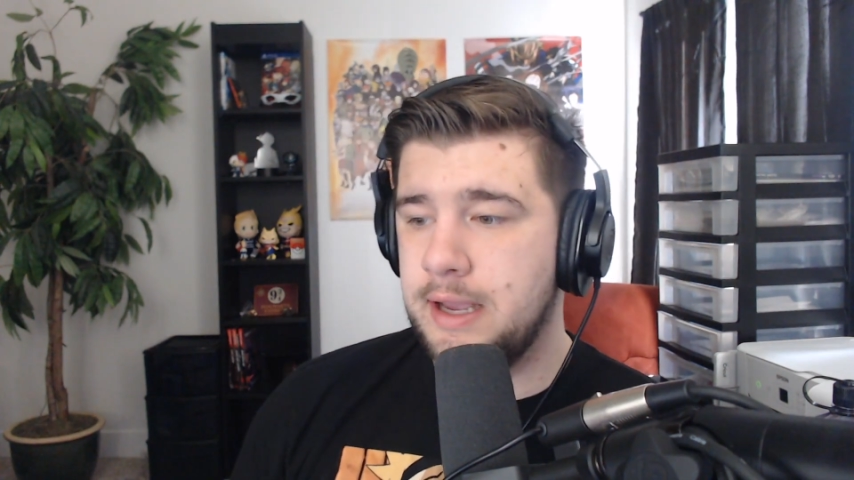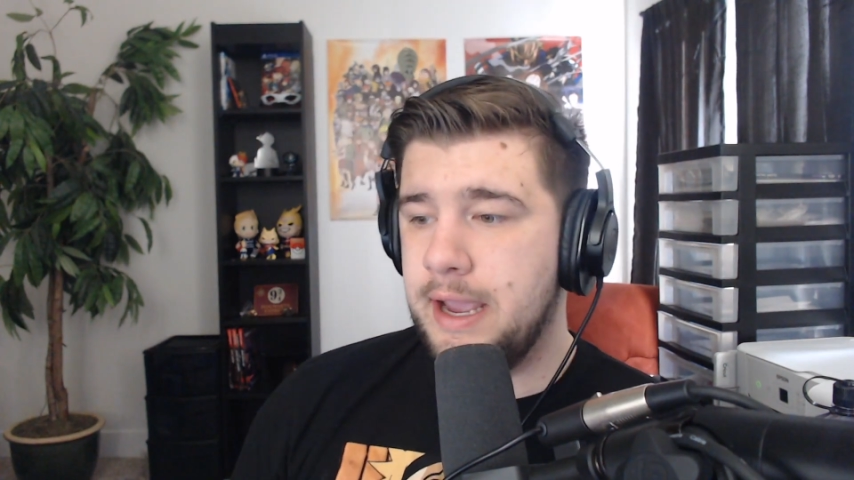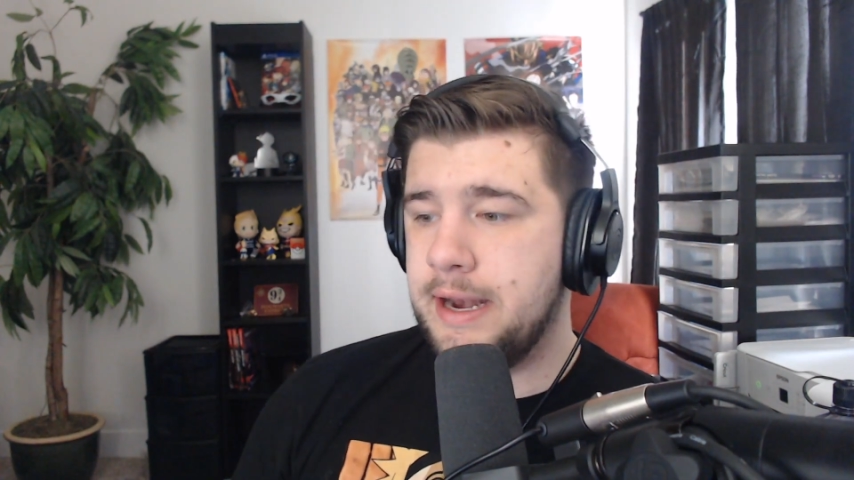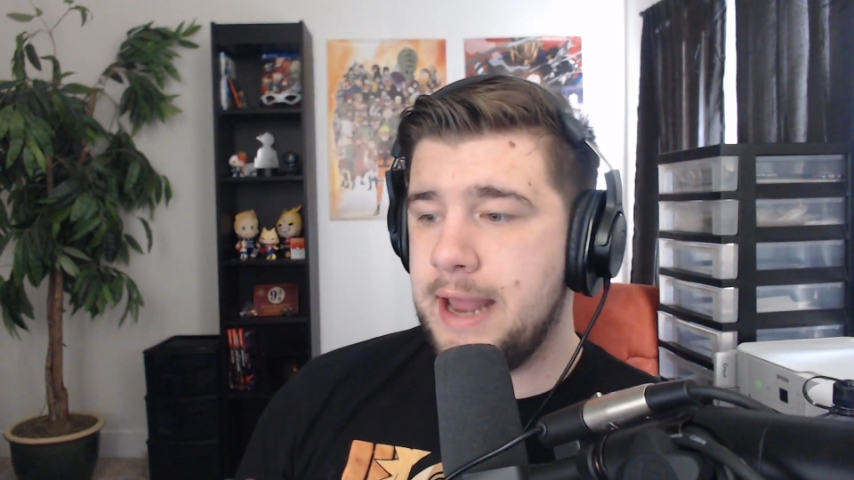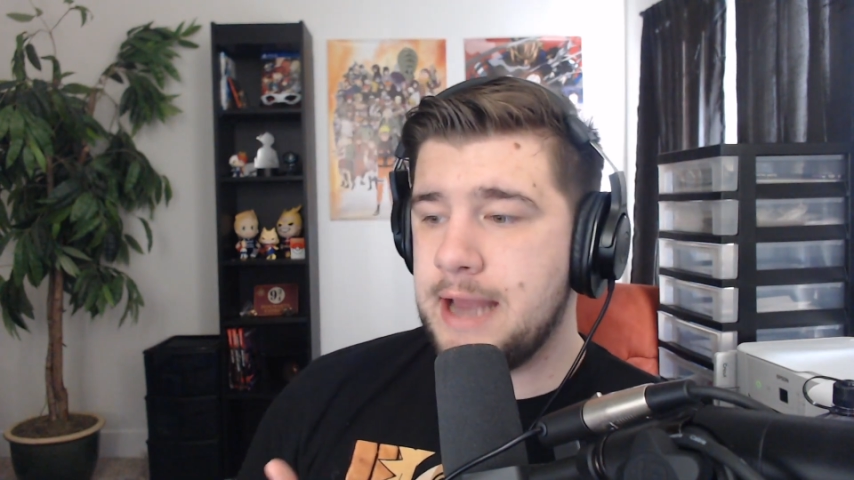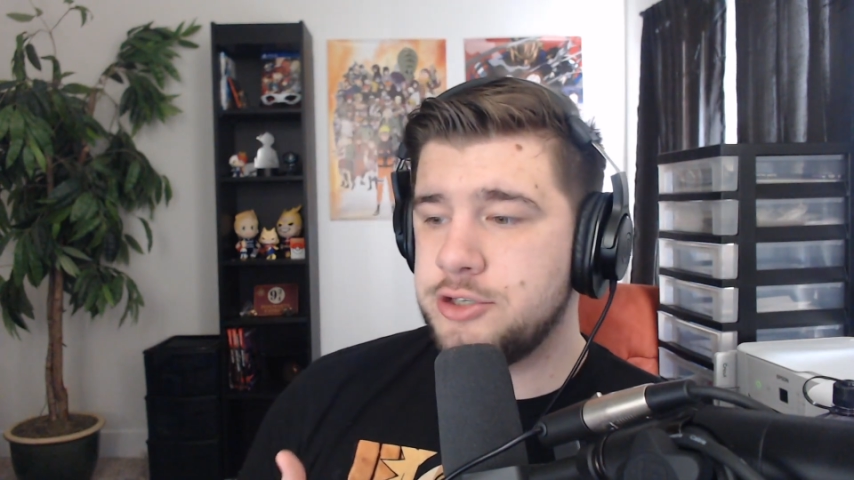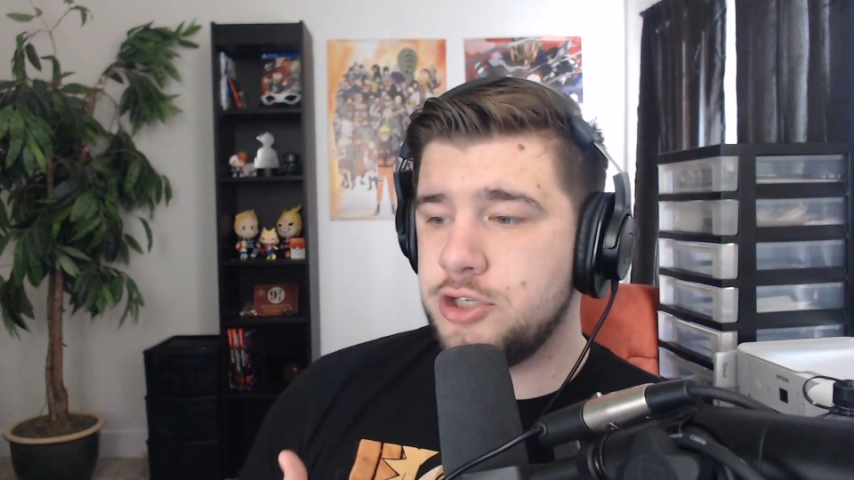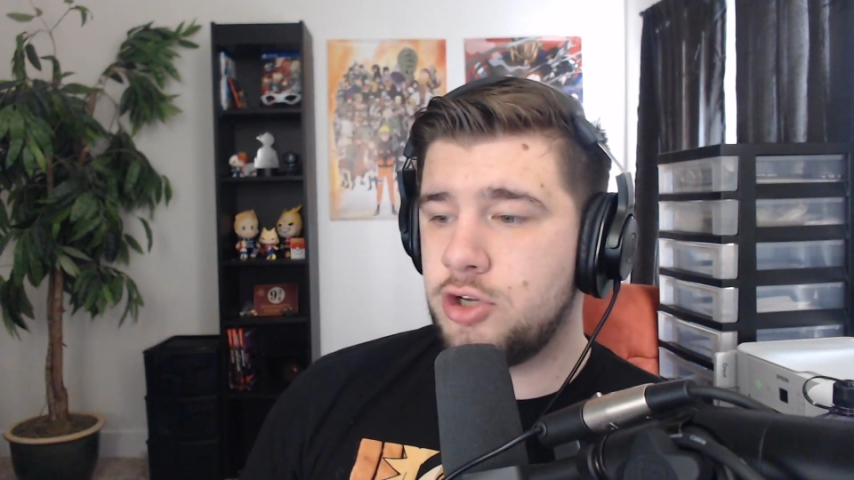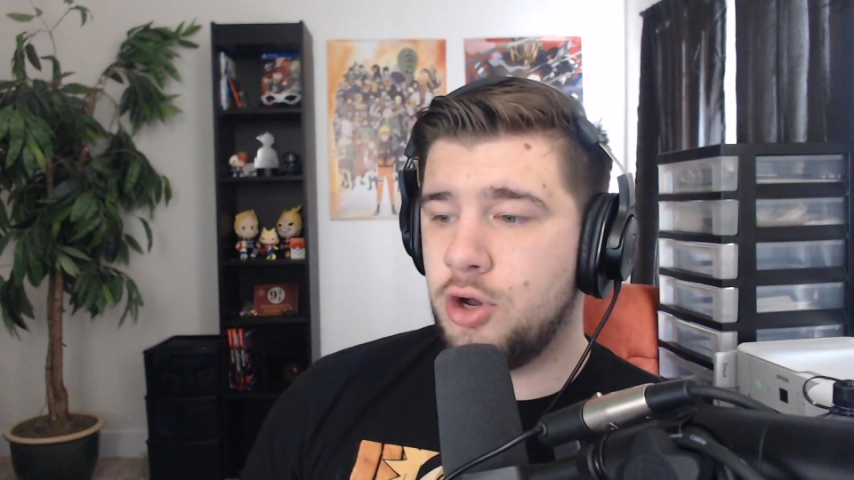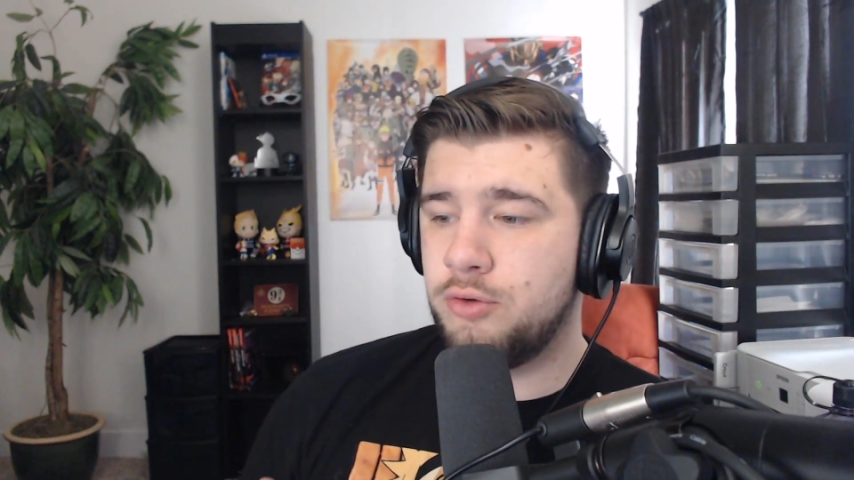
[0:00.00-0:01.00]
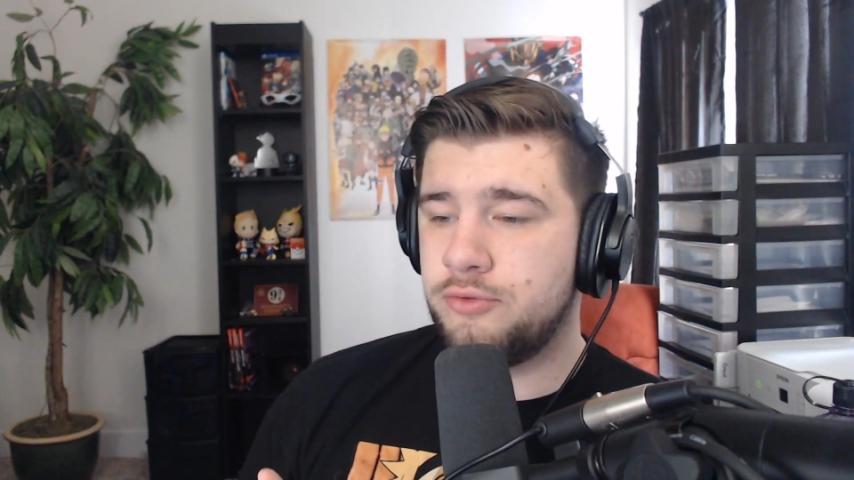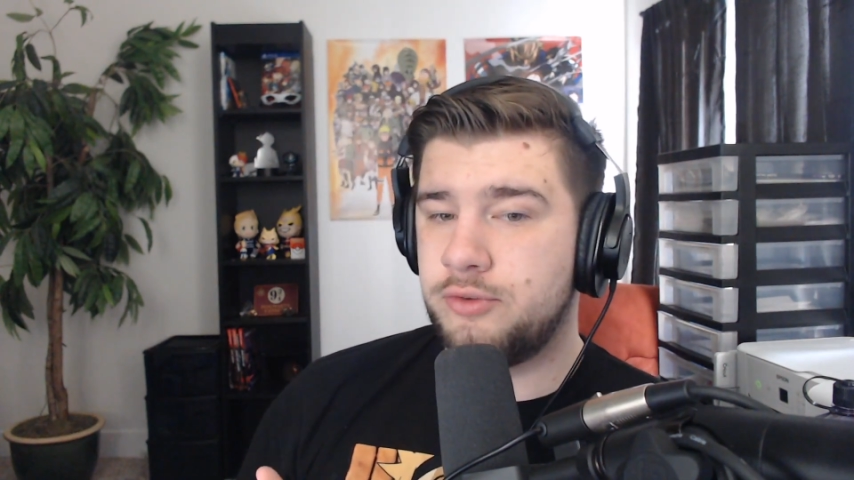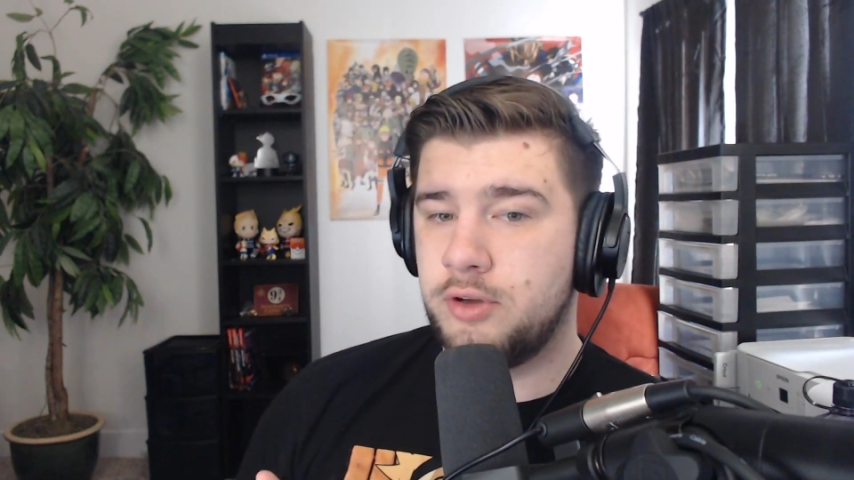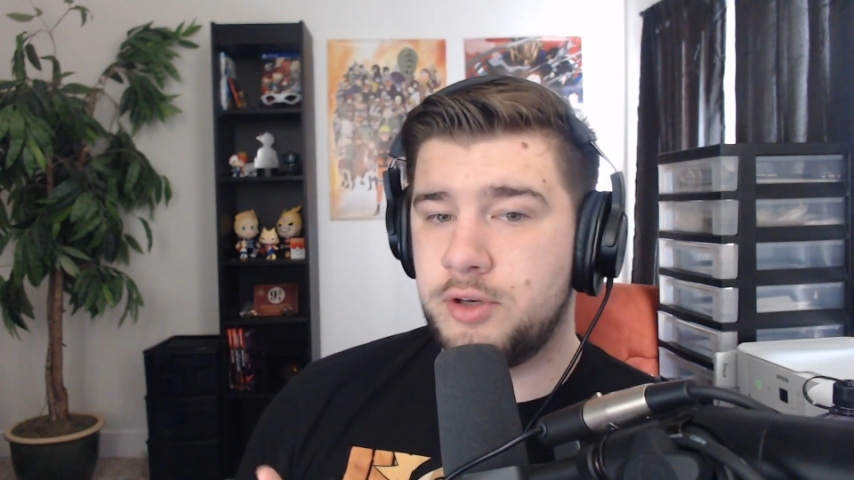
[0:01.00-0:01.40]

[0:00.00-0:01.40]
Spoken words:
And it actually goes